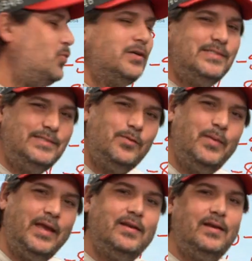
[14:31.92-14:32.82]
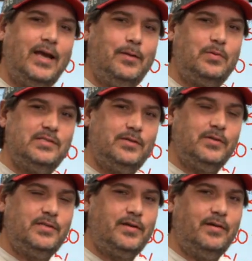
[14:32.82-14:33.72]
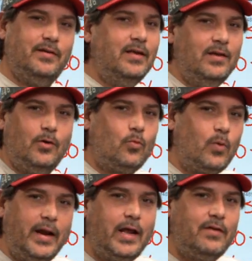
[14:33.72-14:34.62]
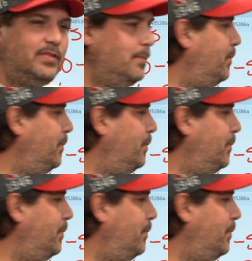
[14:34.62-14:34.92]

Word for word: we're still making a 9% return. Right off the